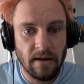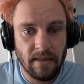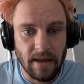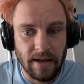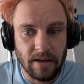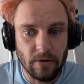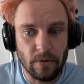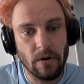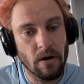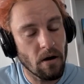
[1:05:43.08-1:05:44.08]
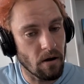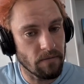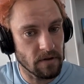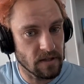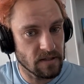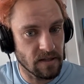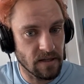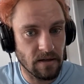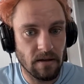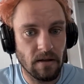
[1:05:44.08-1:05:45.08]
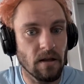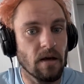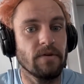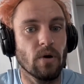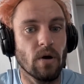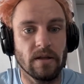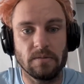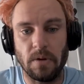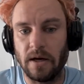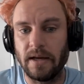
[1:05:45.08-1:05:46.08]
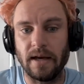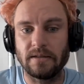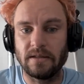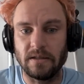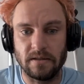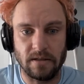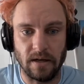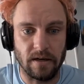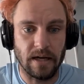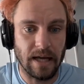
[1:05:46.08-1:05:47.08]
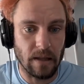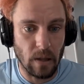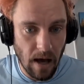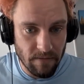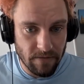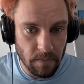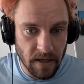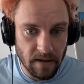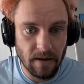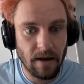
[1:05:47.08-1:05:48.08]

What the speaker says: Thank you all for listening. Love you all. This podcast has done a lot for me.